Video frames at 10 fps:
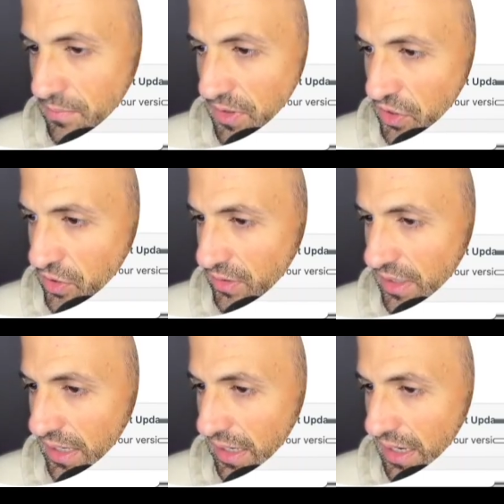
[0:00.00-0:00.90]
version
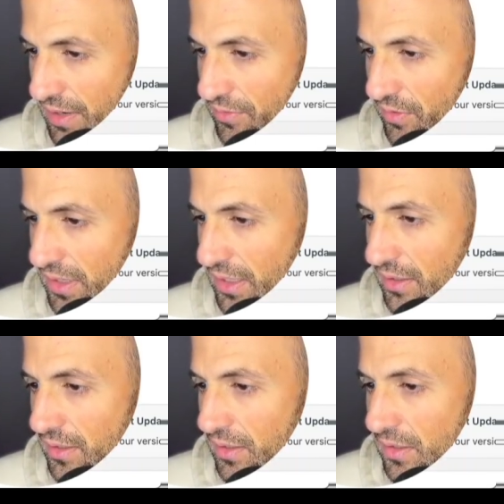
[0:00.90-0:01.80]
that I have, okay?
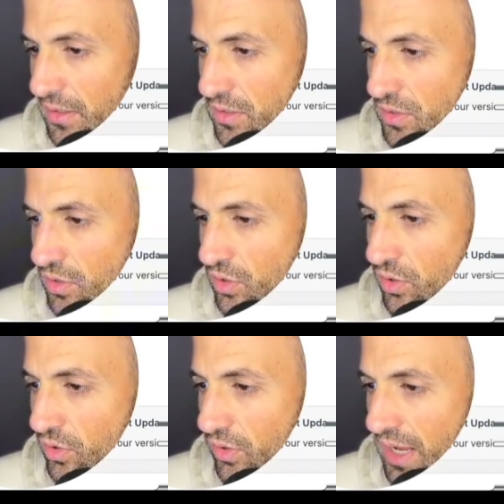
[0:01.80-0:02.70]
So
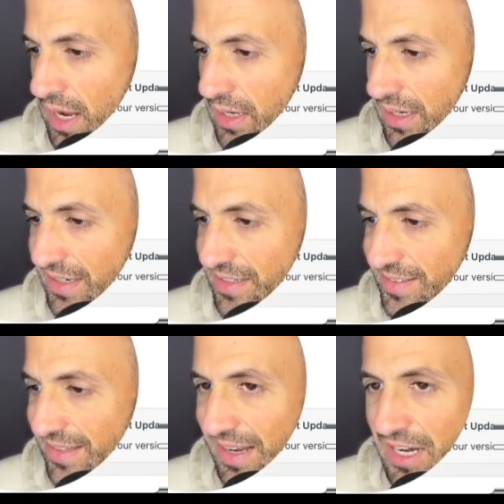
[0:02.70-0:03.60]
you do that,
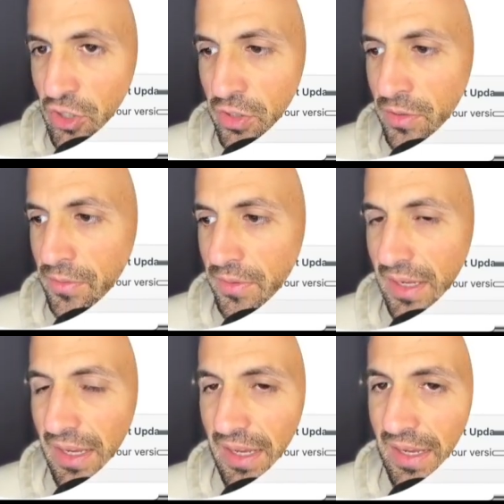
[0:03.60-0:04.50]
installation,
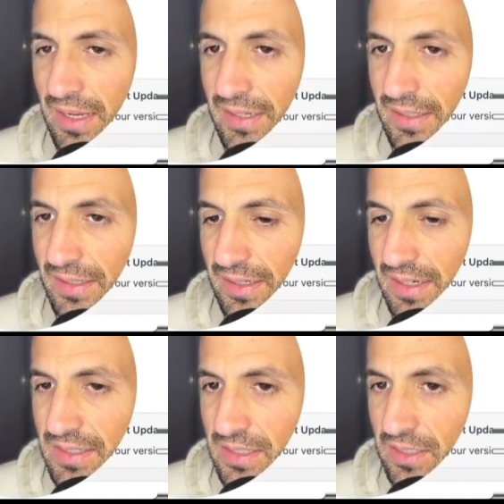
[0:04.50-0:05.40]
and
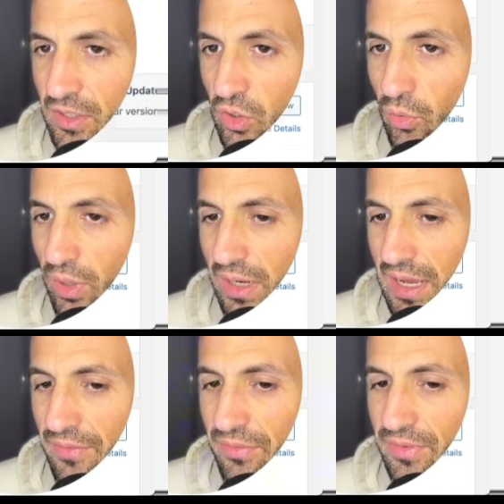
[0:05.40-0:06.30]
that's it. You will
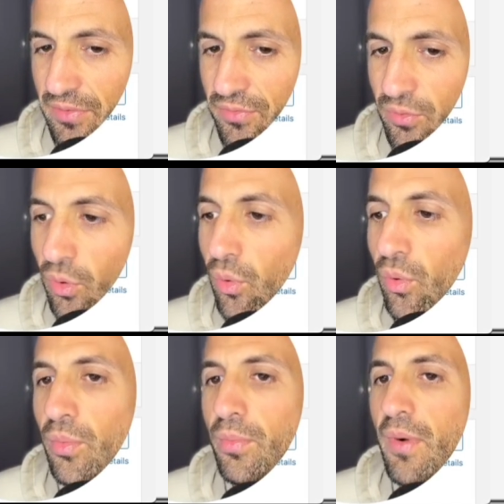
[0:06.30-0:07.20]
have the
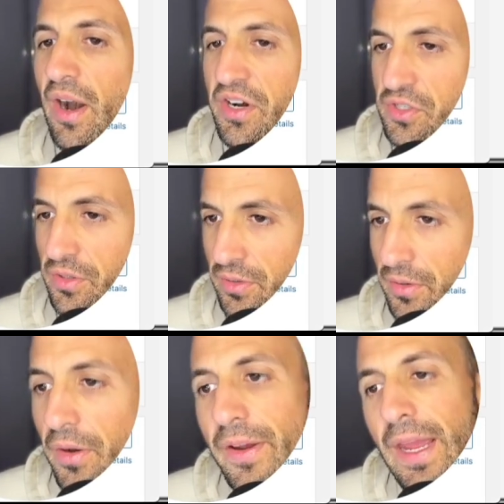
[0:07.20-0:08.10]
full version,
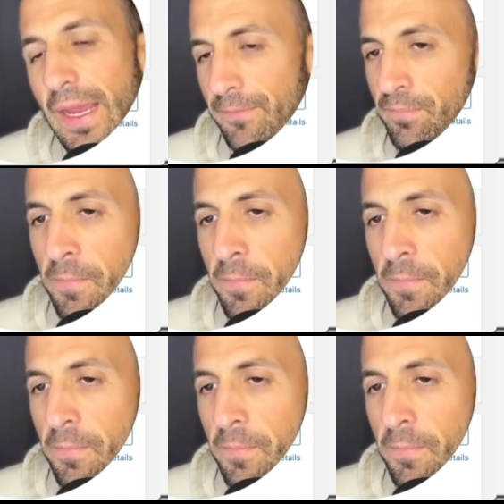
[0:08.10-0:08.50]
okay?